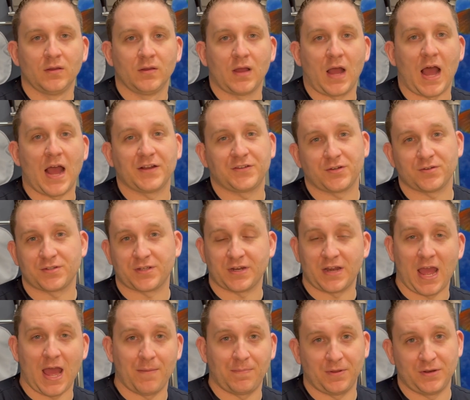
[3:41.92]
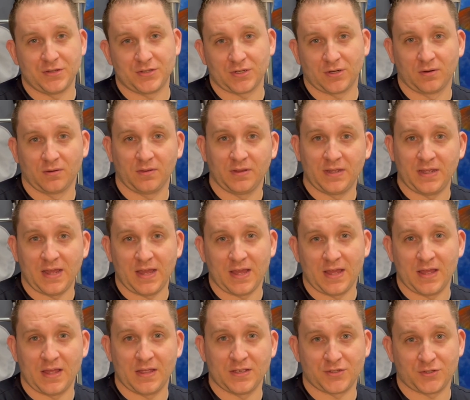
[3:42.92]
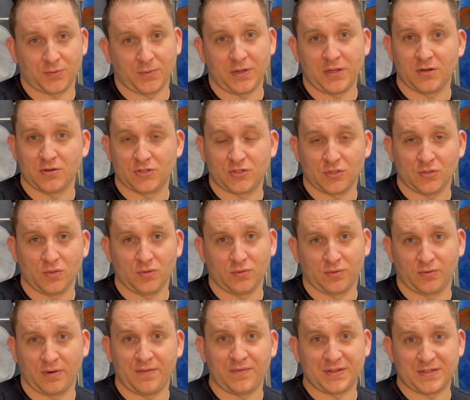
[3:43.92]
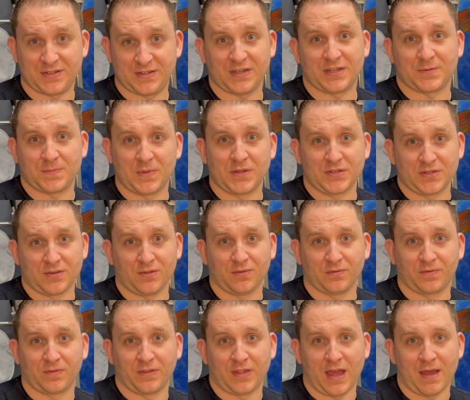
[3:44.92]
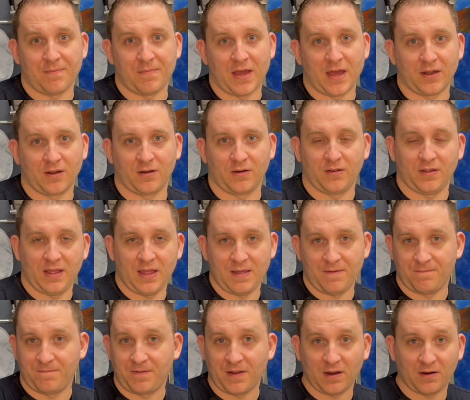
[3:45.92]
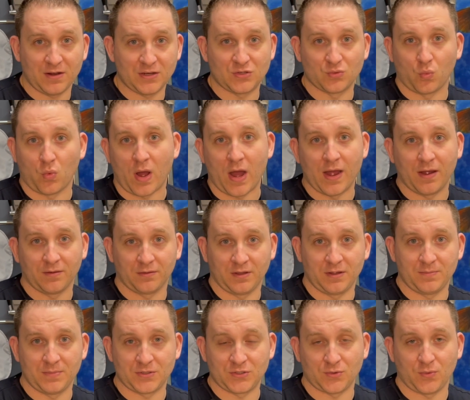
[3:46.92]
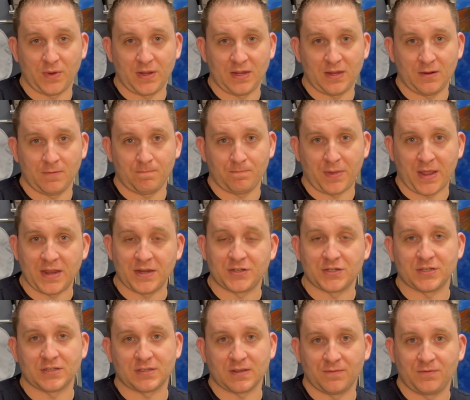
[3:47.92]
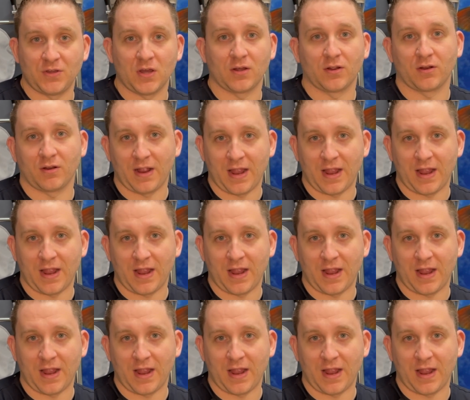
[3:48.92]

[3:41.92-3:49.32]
Eye turns can happen as early as 3 years old or even 6 months old for that matter. It varies wildly between patients of younger